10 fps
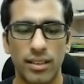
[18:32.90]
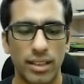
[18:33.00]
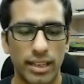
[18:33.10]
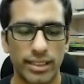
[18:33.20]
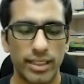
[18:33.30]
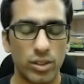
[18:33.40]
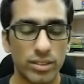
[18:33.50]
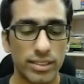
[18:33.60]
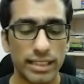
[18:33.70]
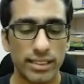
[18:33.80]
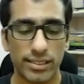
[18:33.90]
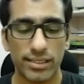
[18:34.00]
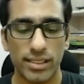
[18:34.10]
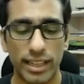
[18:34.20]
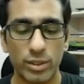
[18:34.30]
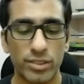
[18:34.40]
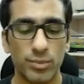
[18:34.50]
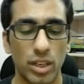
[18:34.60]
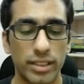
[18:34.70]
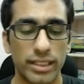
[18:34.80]
And it looks like this. I do a
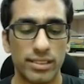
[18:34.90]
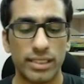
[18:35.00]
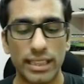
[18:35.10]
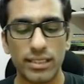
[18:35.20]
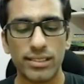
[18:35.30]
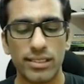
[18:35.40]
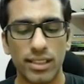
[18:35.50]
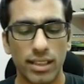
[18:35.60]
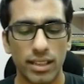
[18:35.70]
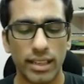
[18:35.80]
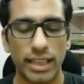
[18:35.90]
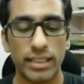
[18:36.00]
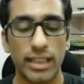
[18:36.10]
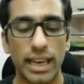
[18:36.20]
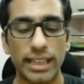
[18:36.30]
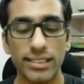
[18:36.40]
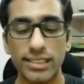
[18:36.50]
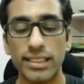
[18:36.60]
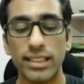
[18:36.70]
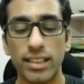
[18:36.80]
small get status and I can see
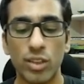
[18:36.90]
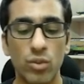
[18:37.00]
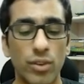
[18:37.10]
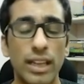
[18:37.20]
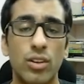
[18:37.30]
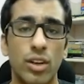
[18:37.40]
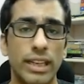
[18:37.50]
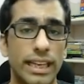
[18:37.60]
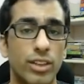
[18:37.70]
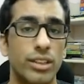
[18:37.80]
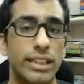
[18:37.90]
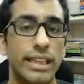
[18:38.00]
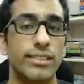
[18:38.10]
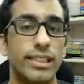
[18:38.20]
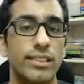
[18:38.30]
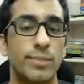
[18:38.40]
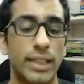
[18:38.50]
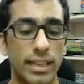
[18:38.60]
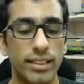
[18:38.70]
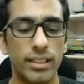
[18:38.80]
that a new file called a.txt has been
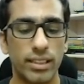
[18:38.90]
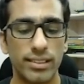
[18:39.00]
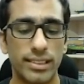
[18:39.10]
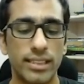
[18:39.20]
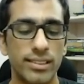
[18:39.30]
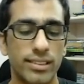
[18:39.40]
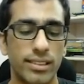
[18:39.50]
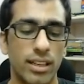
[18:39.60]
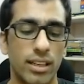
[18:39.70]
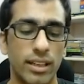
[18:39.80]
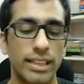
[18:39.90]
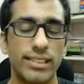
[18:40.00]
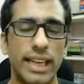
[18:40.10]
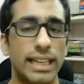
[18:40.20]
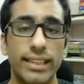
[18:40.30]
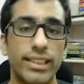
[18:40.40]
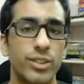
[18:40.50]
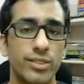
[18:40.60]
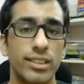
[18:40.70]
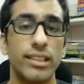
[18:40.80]
added since it's highlighted
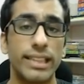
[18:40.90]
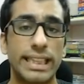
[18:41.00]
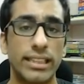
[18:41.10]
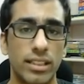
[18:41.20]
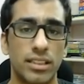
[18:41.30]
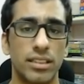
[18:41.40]
using the green color.